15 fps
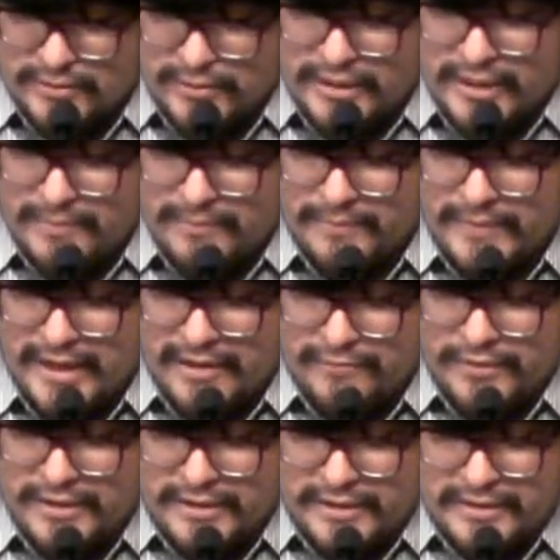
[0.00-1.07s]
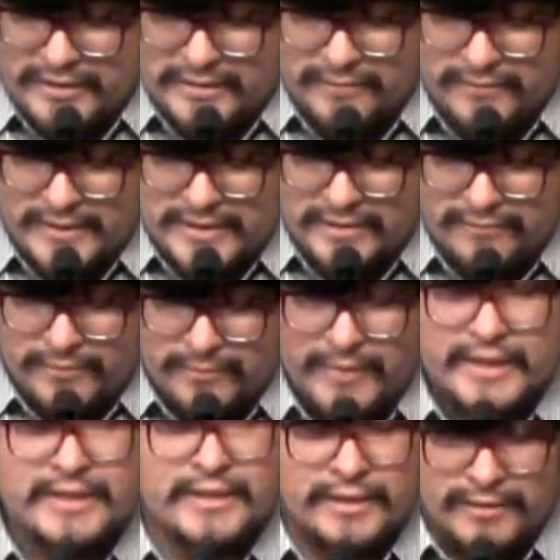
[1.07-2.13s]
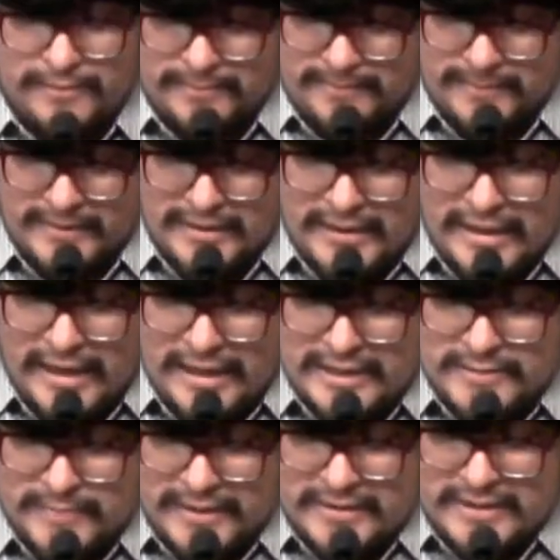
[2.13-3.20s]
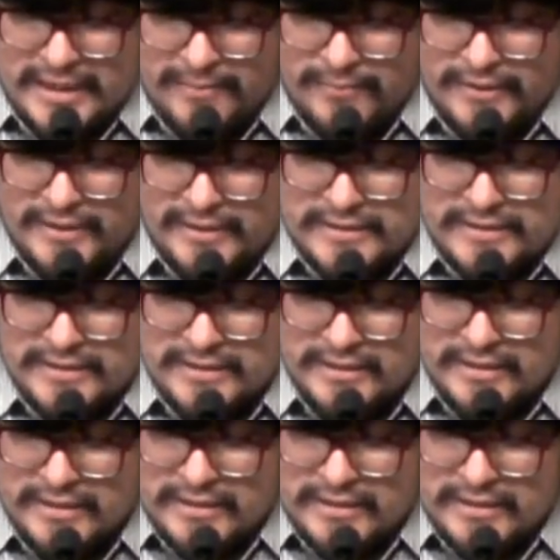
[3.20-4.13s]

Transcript: do come every year to visit from Mexico and spend time with us,